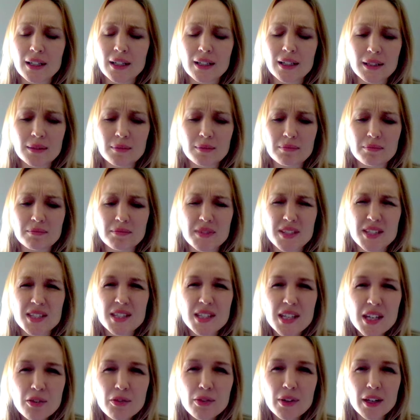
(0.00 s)
um,
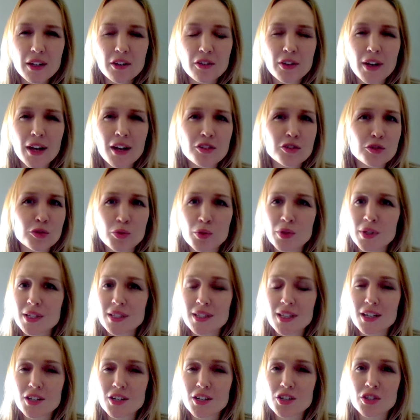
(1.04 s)
secret international
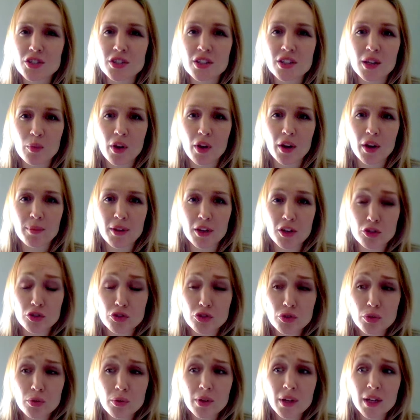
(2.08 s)
organization that he wanted me to
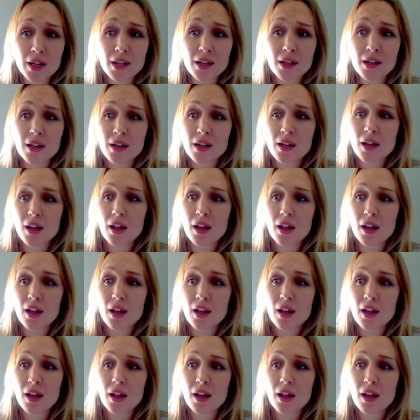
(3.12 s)
join.